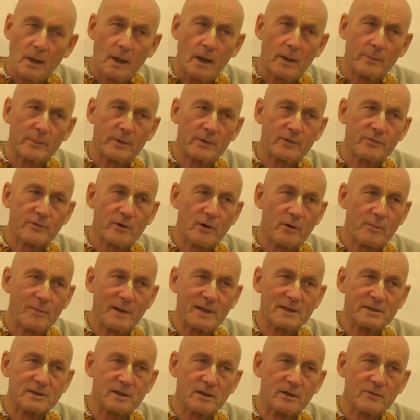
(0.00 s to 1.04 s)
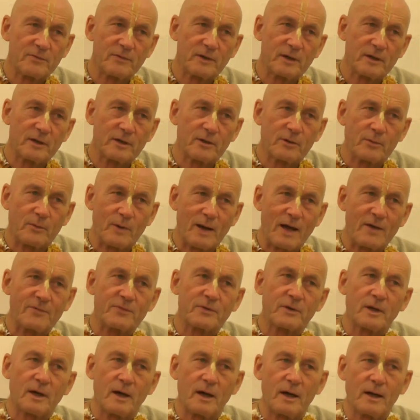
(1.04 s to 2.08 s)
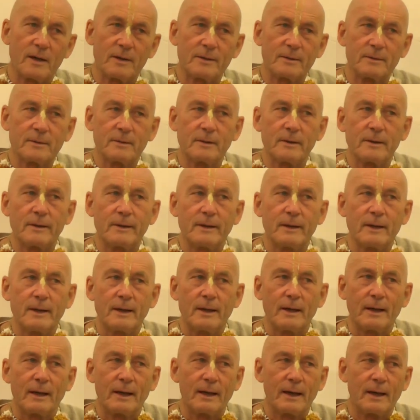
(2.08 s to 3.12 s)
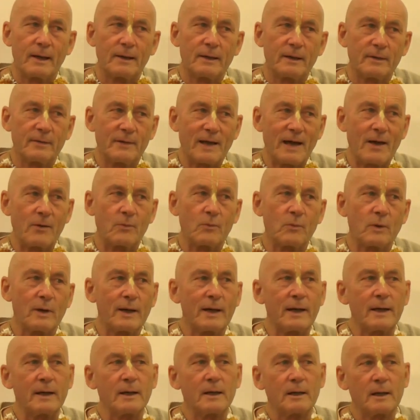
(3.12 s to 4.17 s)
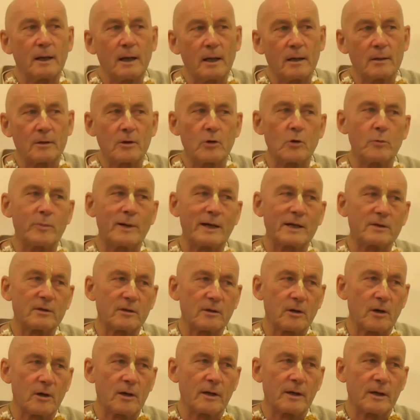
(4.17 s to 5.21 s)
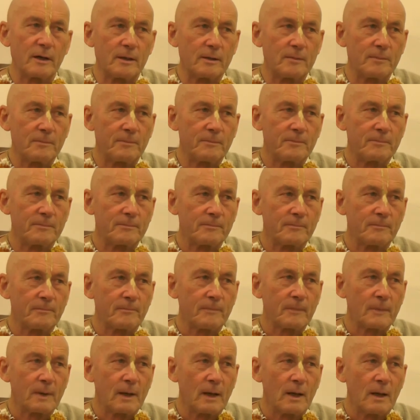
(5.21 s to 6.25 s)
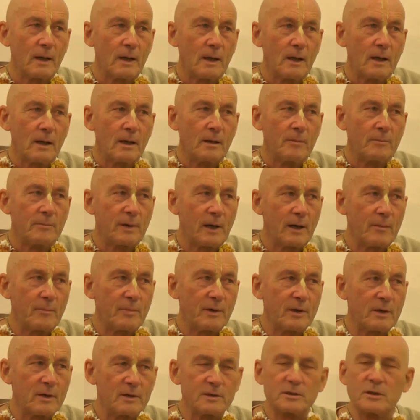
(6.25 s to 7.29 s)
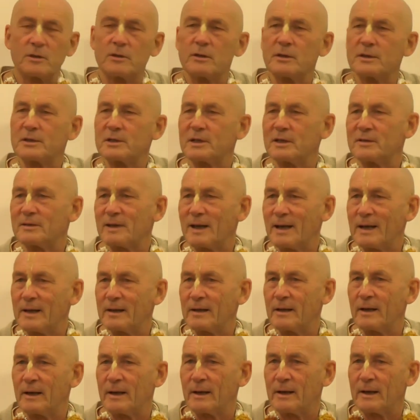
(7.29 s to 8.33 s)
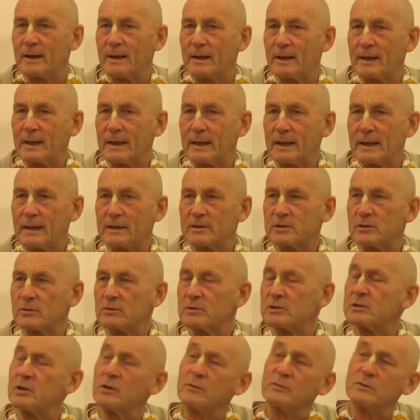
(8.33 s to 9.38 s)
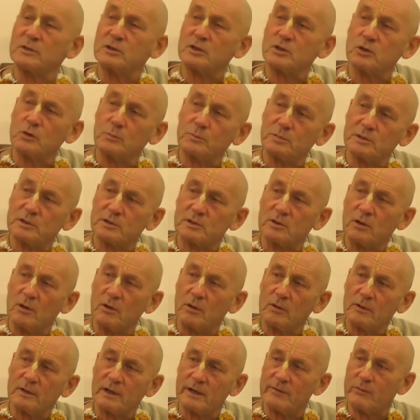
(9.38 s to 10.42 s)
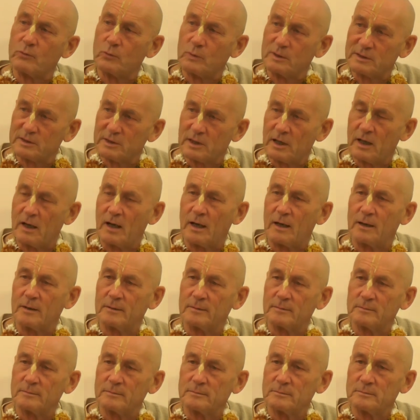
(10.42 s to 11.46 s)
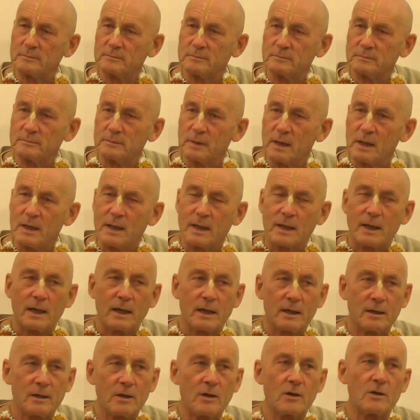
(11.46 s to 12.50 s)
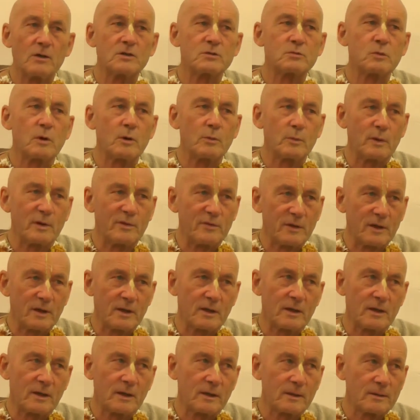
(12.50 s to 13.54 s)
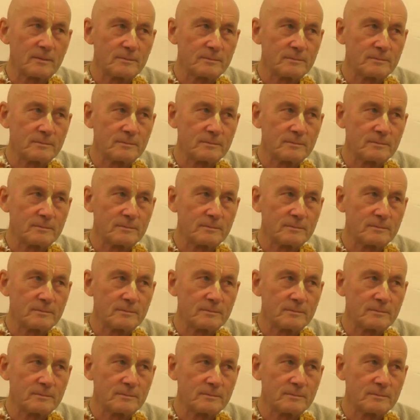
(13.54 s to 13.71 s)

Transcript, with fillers: I'm going to throw myself under the wrath cart, and in that way I'll go back to Godhead. But because Lord Chaitanya is also the super soul in everyone's heart, he knows what we're thinking.